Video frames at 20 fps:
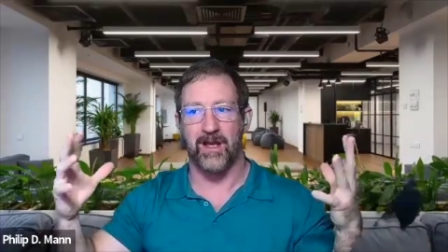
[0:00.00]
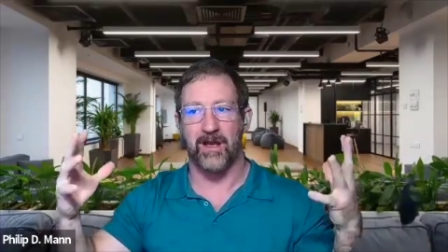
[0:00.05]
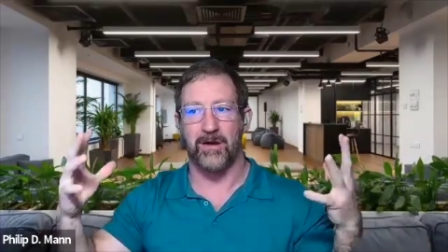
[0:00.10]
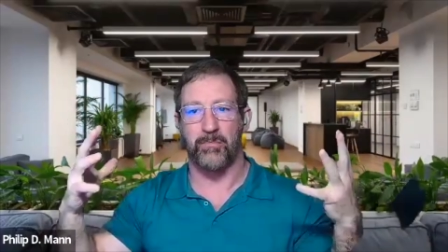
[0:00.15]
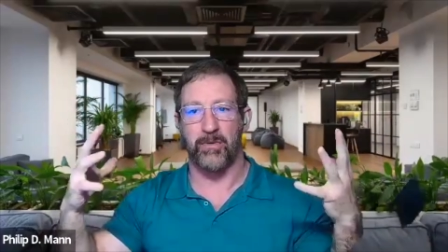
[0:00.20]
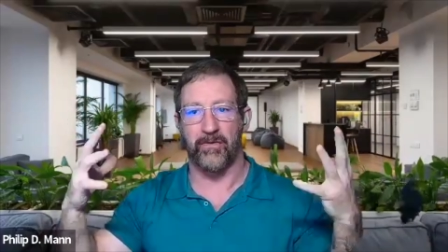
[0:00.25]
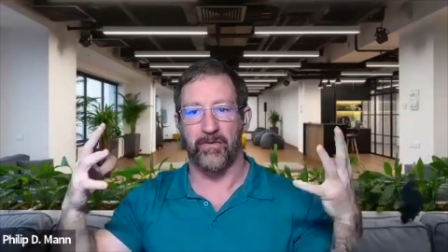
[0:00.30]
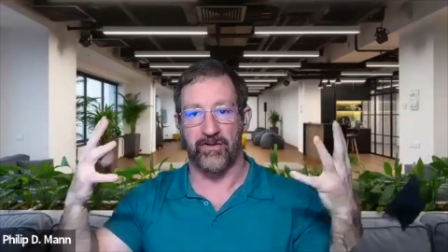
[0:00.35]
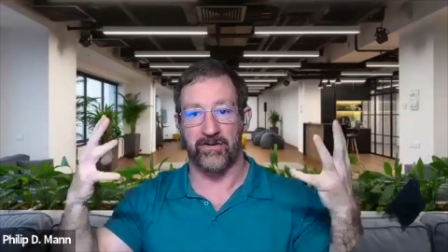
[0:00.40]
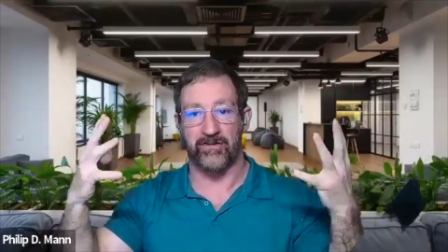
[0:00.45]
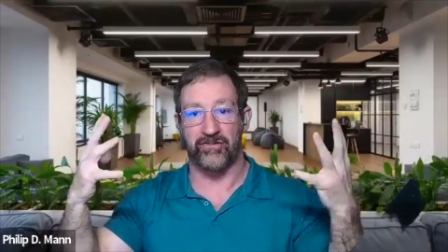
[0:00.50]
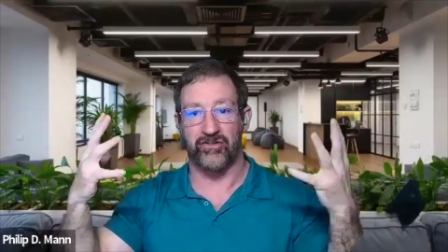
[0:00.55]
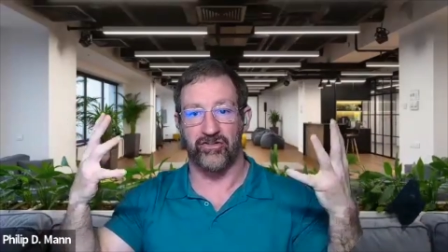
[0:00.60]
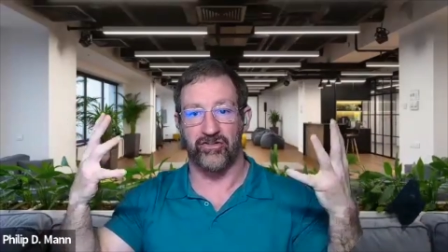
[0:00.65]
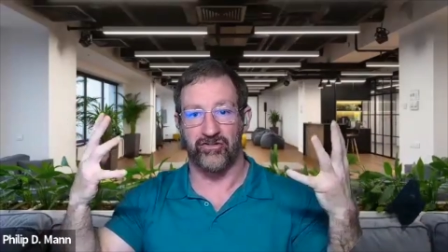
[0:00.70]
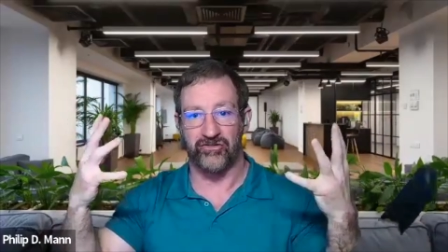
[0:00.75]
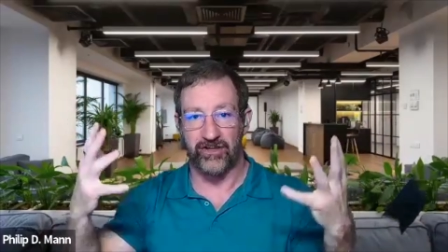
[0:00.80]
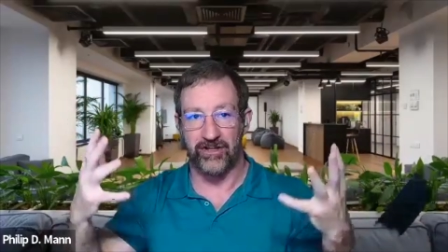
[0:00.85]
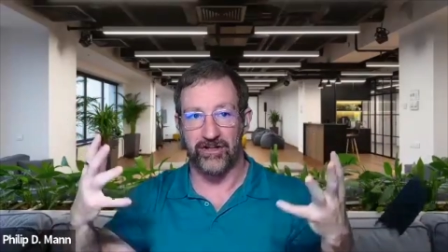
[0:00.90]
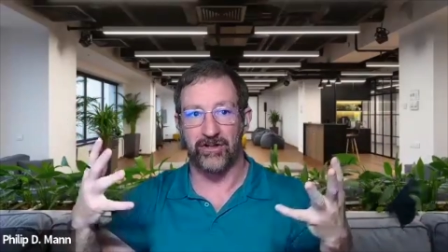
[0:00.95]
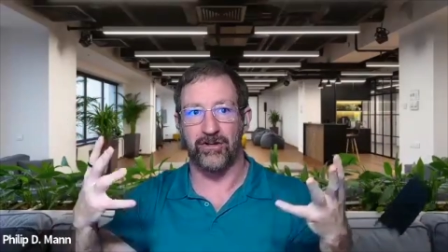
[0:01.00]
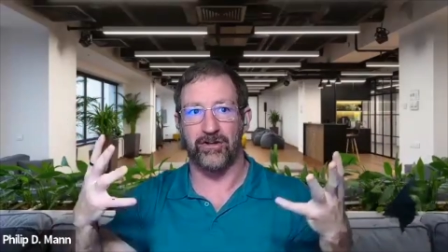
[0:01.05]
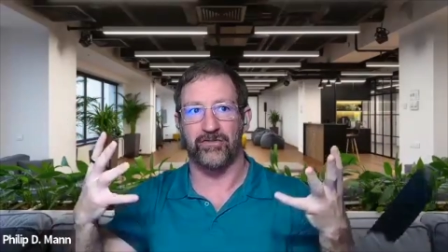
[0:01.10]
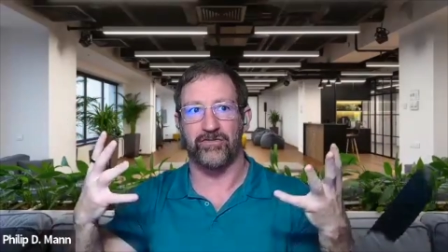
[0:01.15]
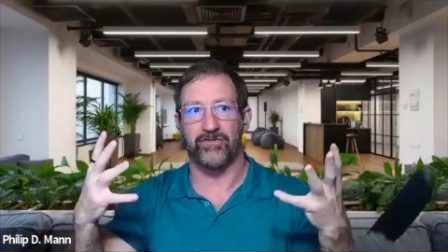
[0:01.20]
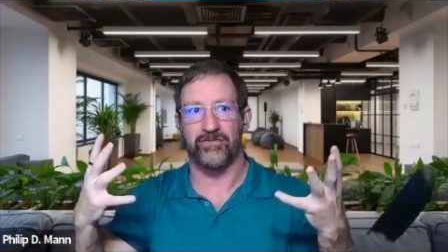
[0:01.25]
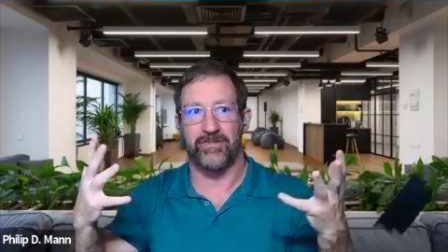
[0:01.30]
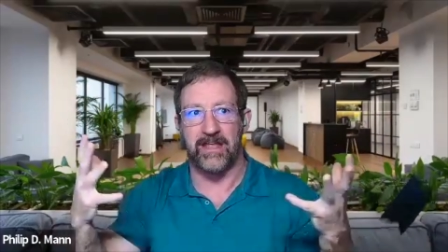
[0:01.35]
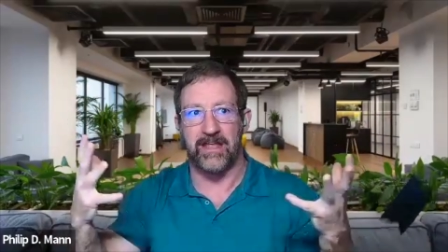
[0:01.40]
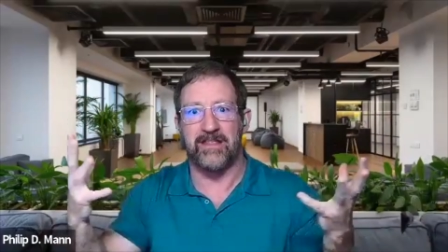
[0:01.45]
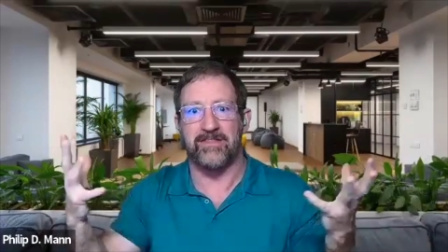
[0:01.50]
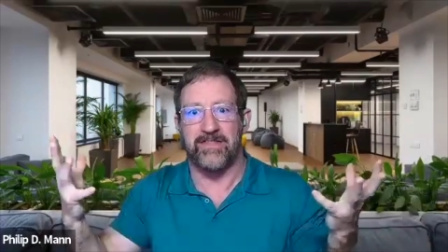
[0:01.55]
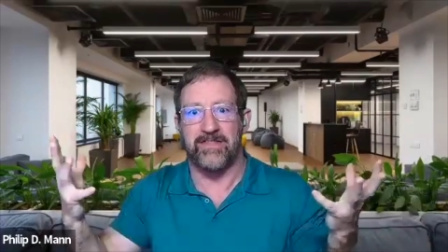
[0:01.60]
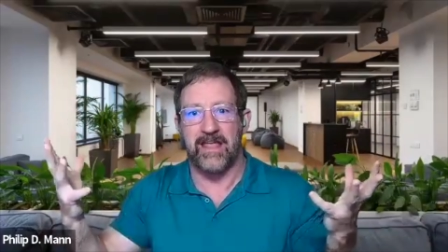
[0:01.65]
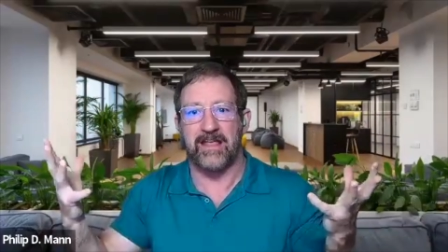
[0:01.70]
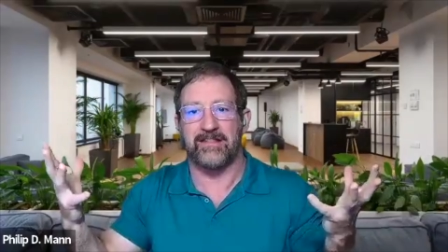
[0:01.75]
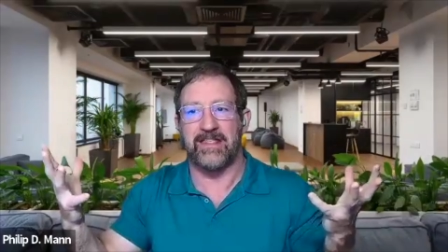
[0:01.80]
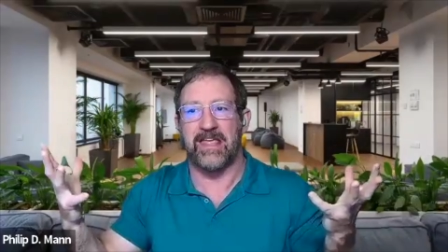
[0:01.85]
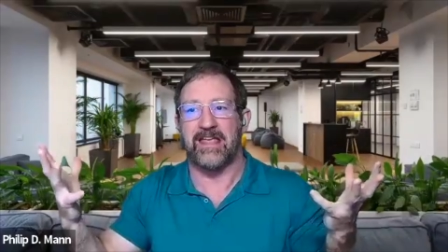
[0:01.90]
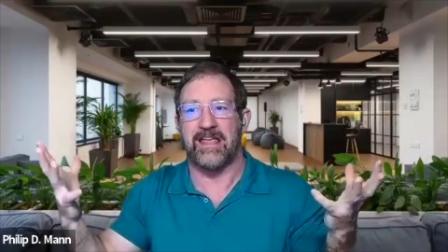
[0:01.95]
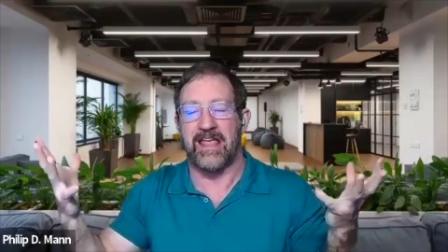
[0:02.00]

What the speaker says: but they're still they